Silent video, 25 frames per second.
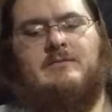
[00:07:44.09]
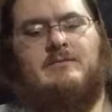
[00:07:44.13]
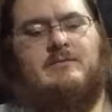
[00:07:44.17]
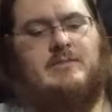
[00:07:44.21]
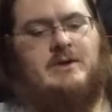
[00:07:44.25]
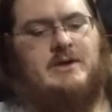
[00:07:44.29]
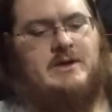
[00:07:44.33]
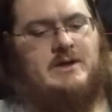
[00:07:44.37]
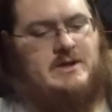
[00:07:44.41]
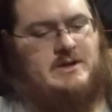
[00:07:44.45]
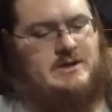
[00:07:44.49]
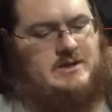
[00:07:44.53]

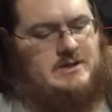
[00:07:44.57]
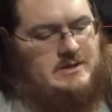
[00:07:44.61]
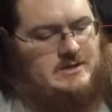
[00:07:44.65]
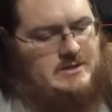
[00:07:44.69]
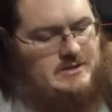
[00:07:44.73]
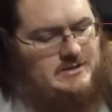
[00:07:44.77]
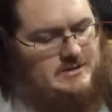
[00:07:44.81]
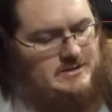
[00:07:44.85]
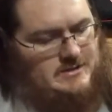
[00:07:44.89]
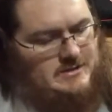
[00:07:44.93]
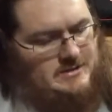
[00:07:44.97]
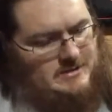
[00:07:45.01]
But
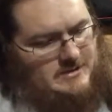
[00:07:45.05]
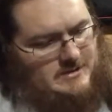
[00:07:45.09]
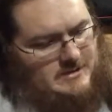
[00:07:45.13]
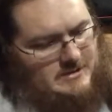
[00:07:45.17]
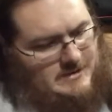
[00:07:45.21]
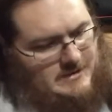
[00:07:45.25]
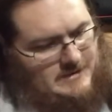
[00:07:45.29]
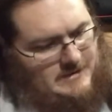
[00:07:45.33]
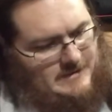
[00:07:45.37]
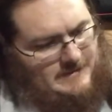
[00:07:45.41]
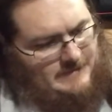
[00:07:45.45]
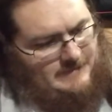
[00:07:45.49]

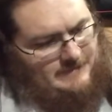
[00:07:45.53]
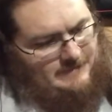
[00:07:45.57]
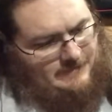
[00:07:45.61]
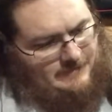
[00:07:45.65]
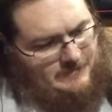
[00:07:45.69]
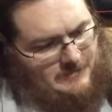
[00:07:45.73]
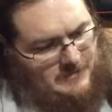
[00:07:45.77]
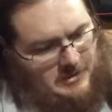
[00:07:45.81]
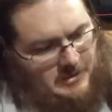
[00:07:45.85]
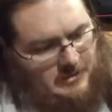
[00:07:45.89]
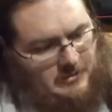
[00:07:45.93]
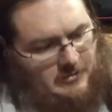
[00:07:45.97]

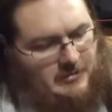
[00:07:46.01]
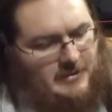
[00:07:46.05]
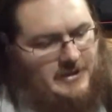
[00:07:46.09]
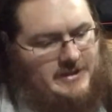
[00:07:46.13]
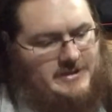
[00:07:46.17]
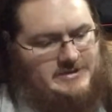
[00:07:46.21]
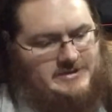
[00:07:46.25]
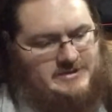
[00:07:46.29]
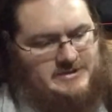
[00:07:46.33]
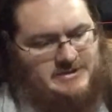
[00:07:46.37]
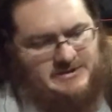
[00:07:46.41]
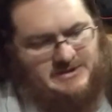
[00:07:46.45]

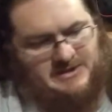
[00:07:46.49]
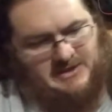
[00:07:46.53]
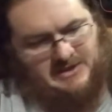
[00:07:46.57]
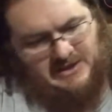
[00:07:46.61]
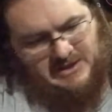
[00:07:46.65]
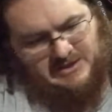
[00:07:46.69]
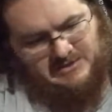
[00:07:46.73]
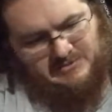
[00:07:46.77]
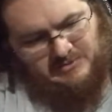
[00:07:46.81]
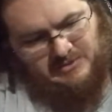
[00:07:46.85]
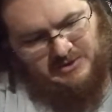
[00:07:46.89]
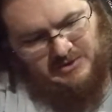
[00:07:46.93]
otherwise, this thing
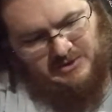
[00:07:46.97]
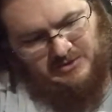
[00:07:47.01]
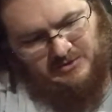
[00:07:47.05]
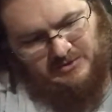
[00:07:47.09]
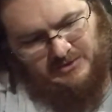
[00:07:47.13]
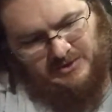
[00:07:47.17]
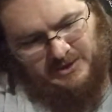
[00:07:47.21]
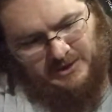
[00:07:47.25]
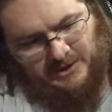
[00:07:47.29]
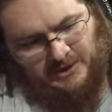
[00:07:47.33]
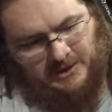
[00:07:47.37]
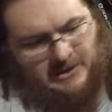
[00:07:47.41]
has been
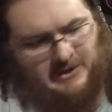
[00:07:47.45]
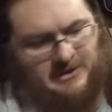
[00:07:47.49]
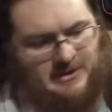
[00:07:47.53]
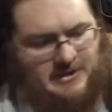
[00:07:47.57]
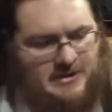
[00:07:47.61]
going